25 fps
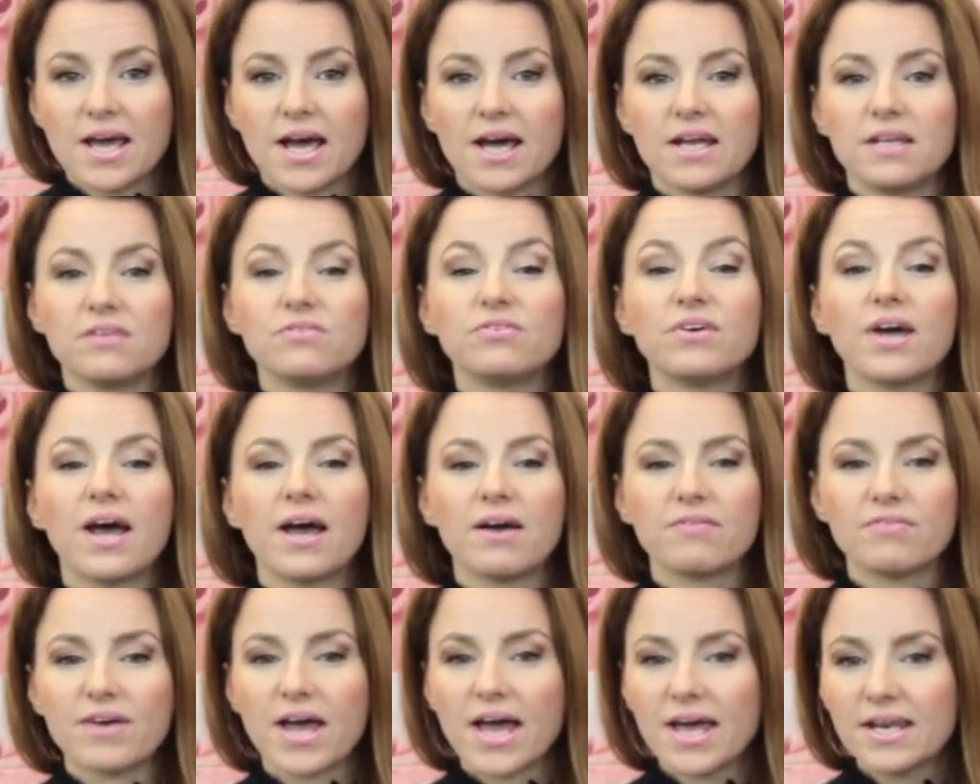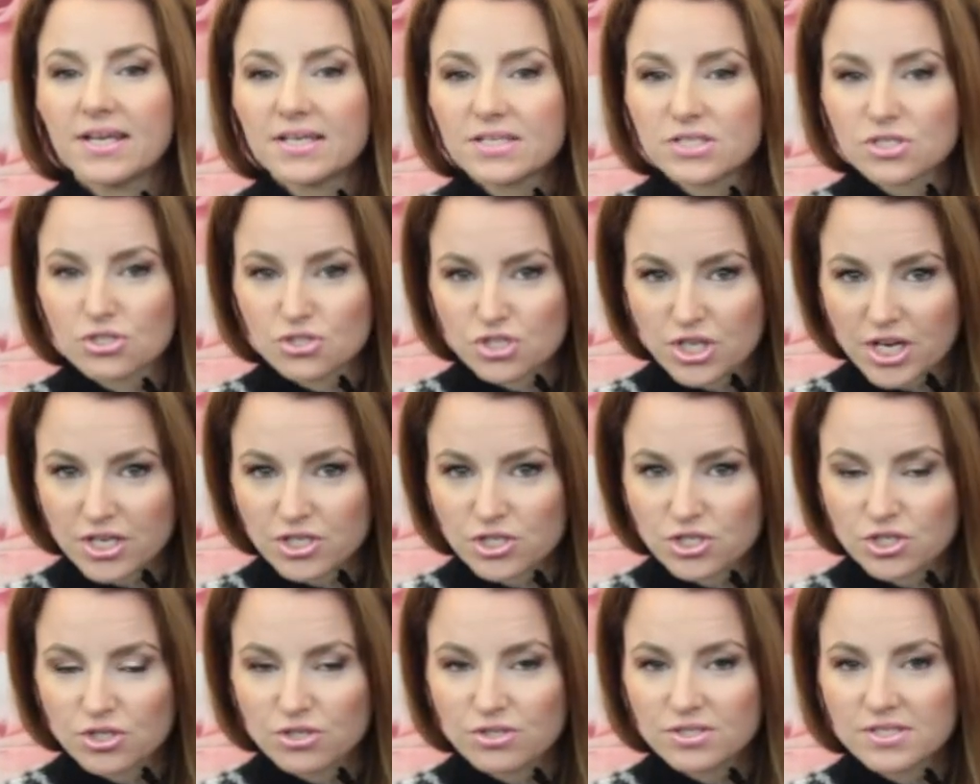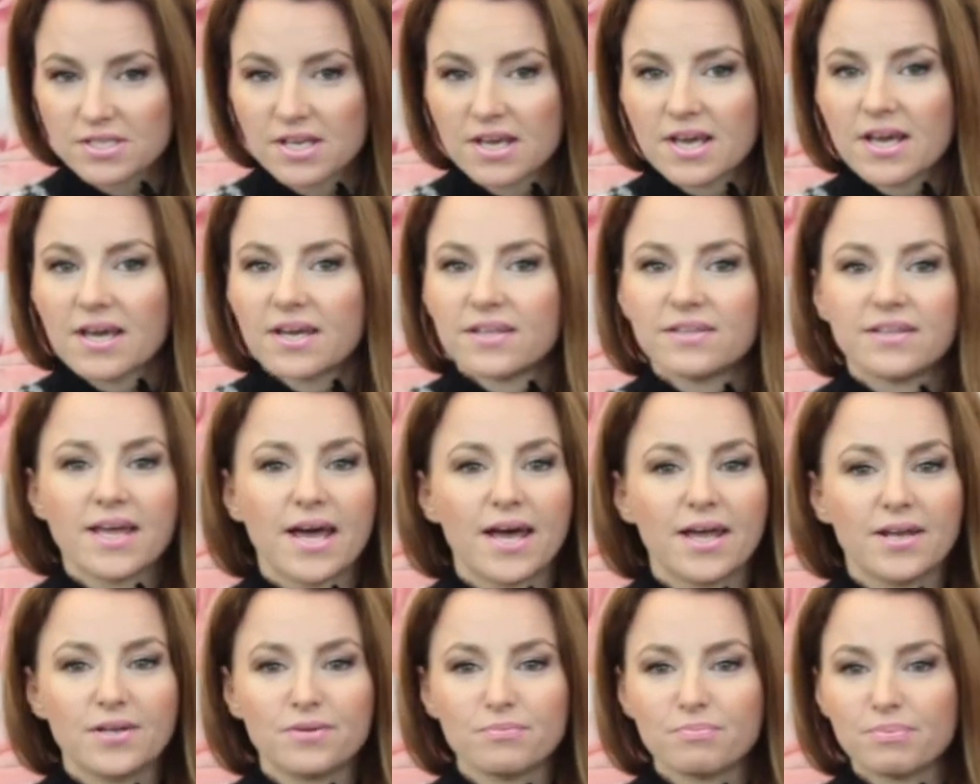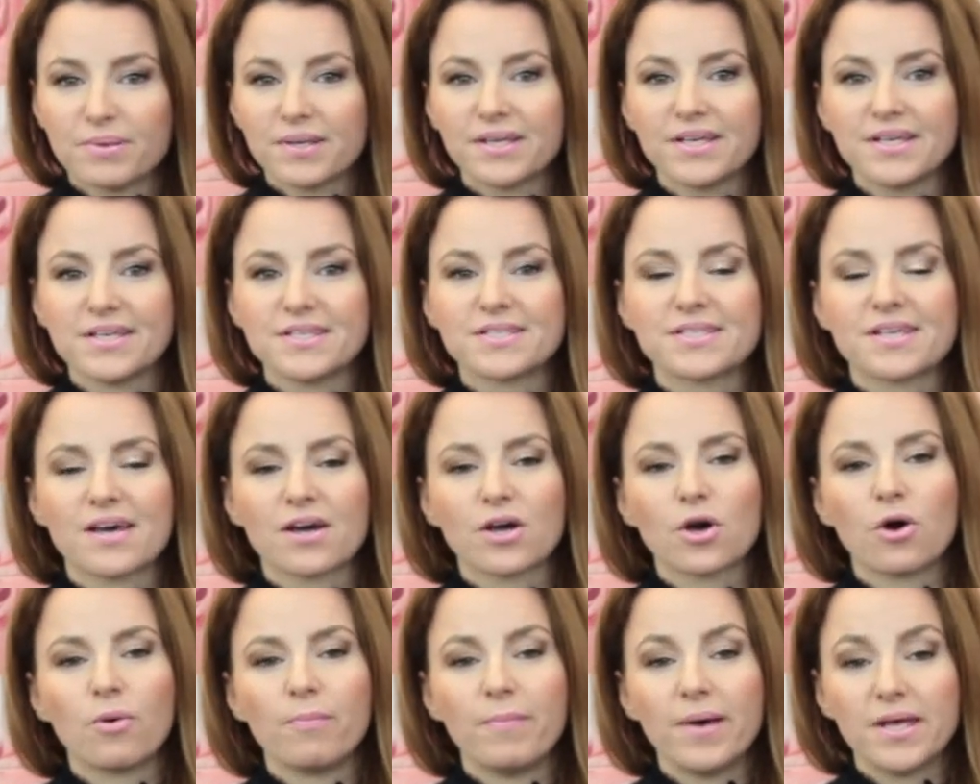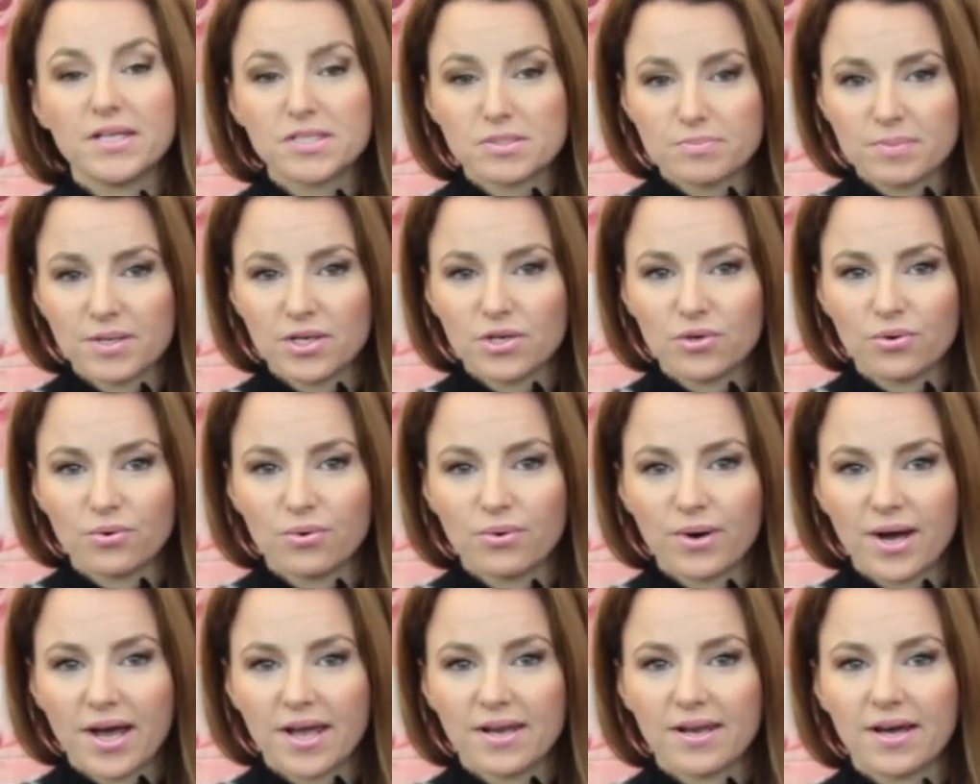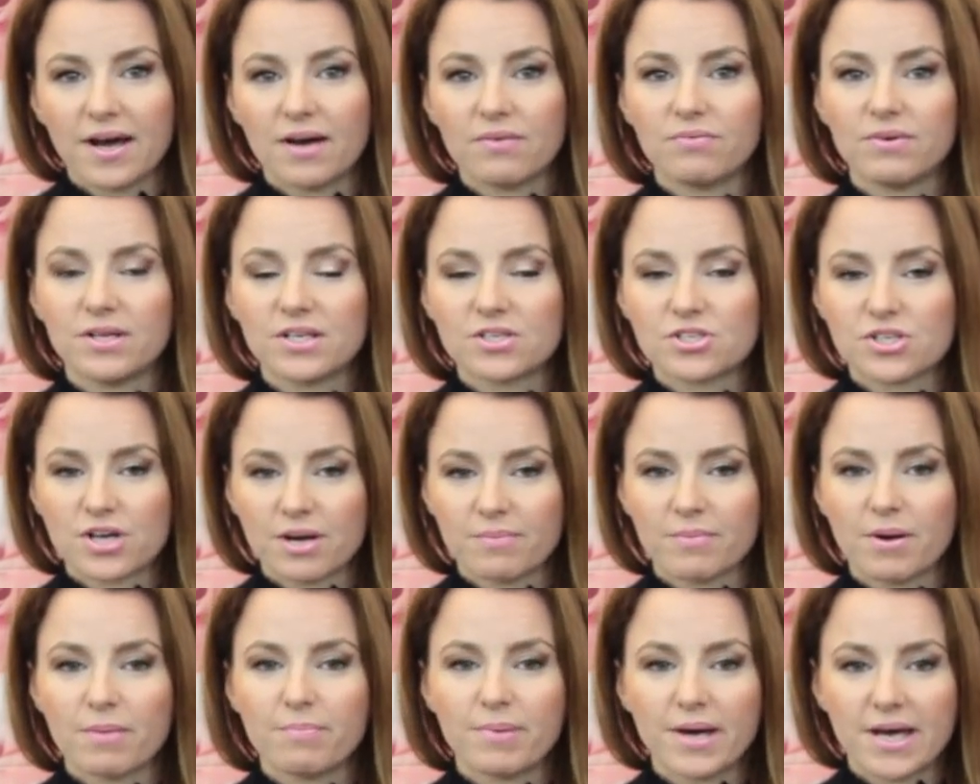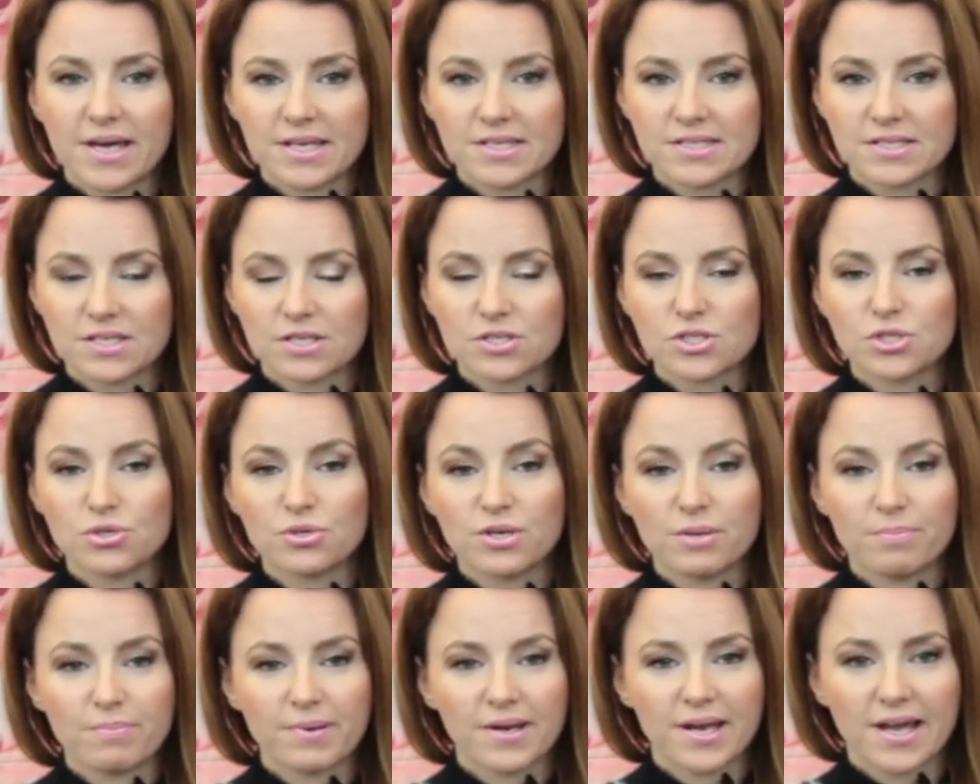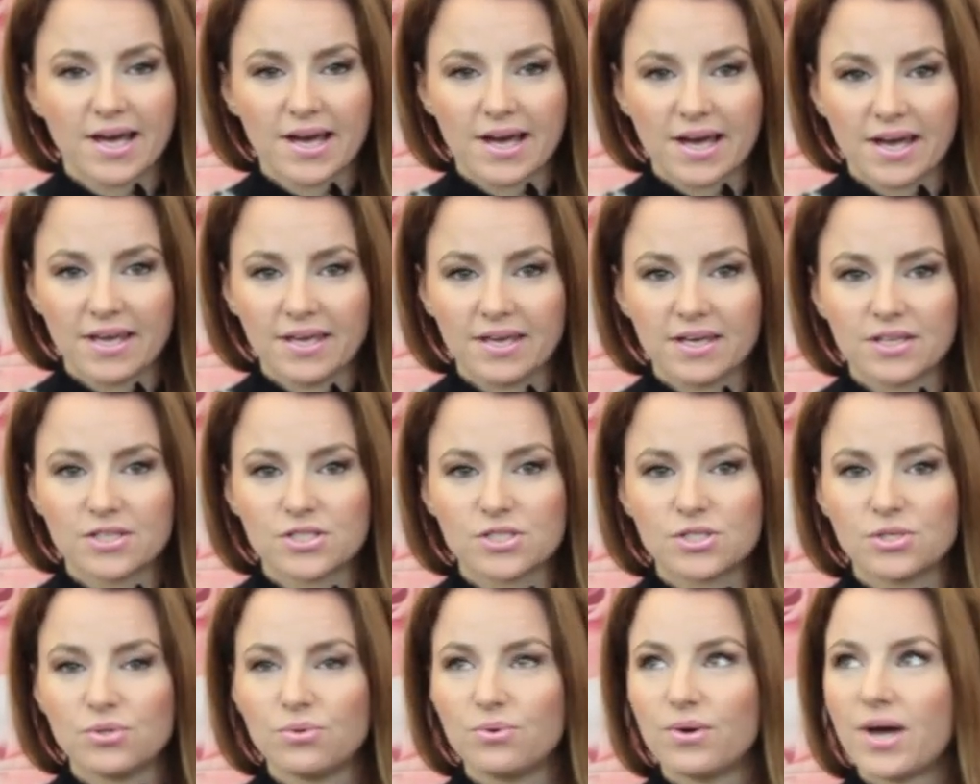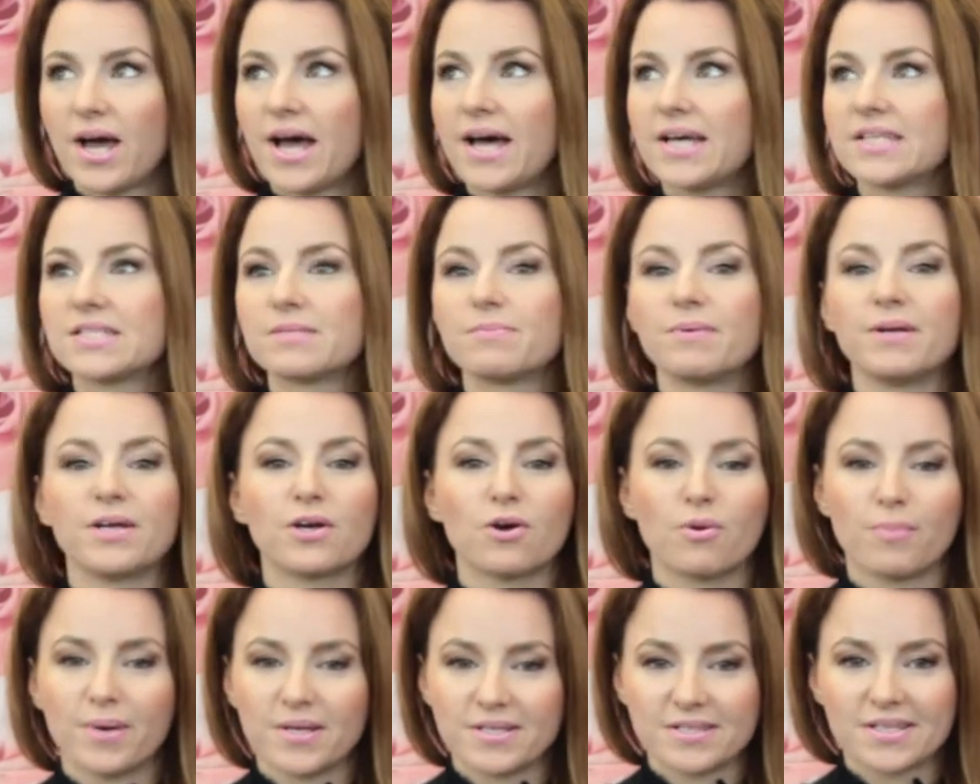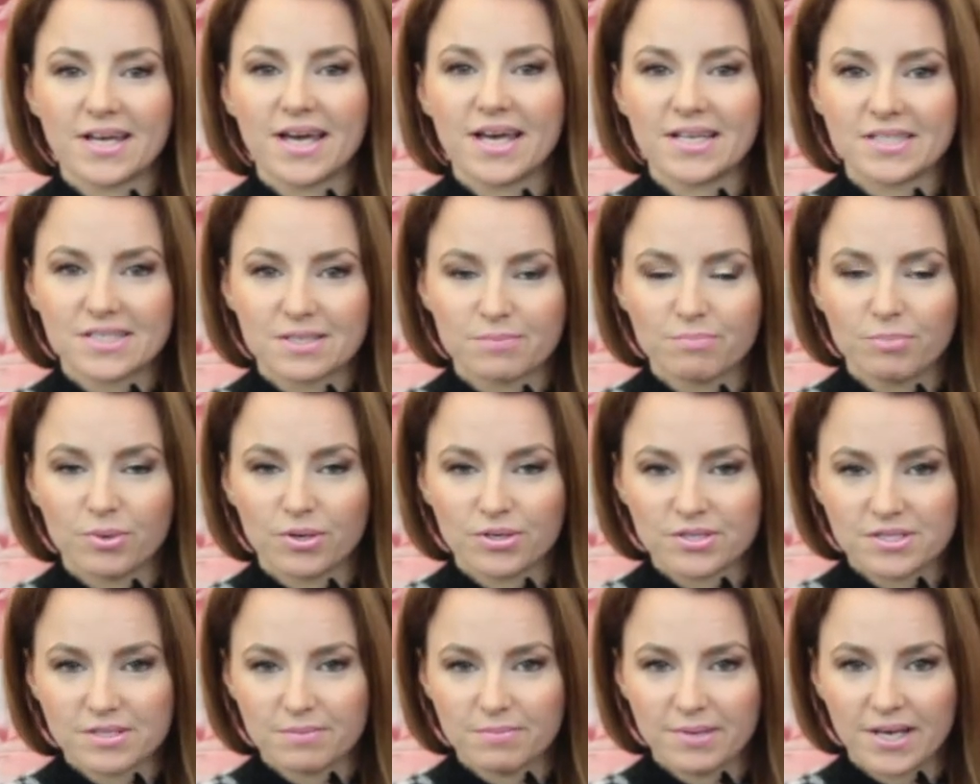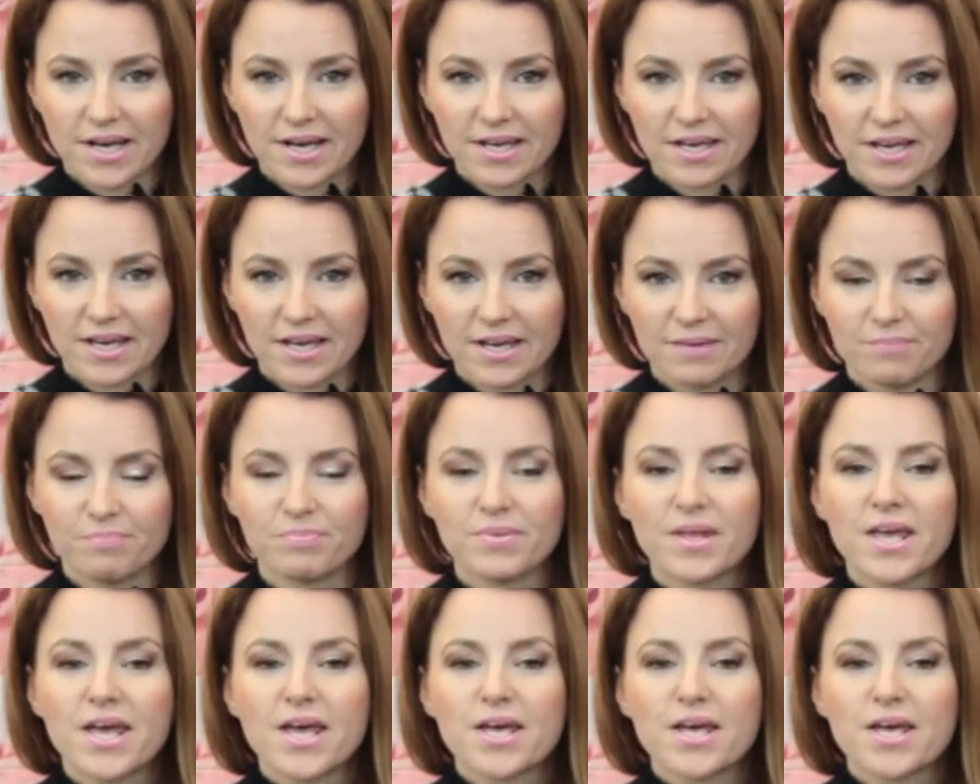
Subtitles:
And if you have any suggestions, then please comment below and I will try my best to reply to as many comments as possibly I can.